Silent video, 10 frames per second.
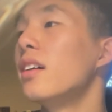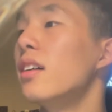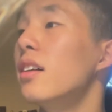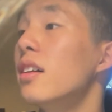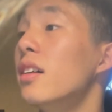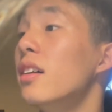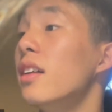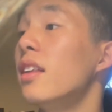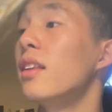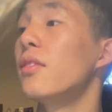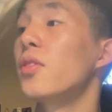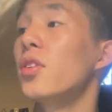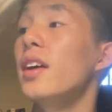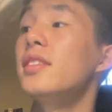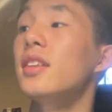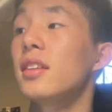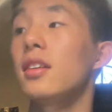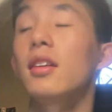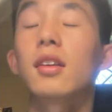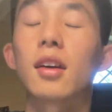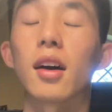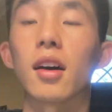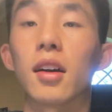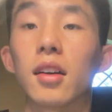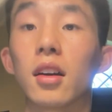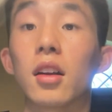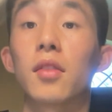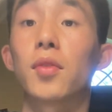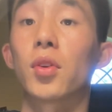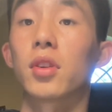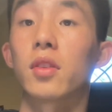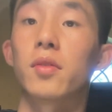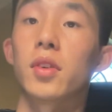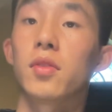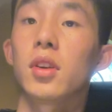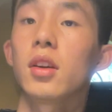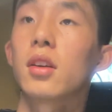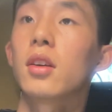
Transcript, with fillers: Uh, for the S A T, I got a fourteen fifty,